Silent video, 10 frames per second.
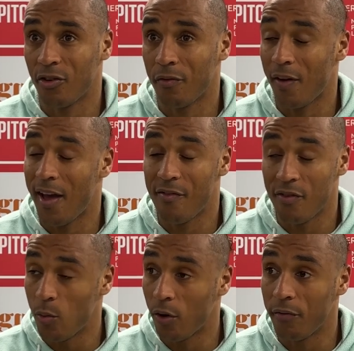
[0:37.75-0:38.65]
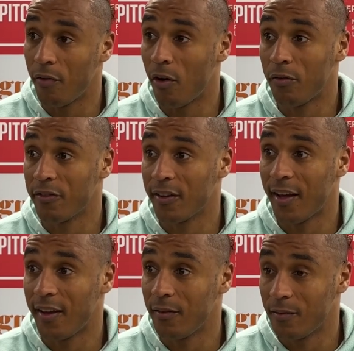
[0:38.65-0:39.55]
of everyone involved
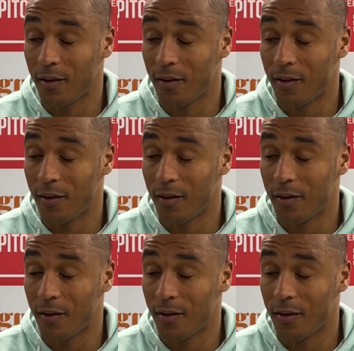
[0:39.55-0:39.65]
today,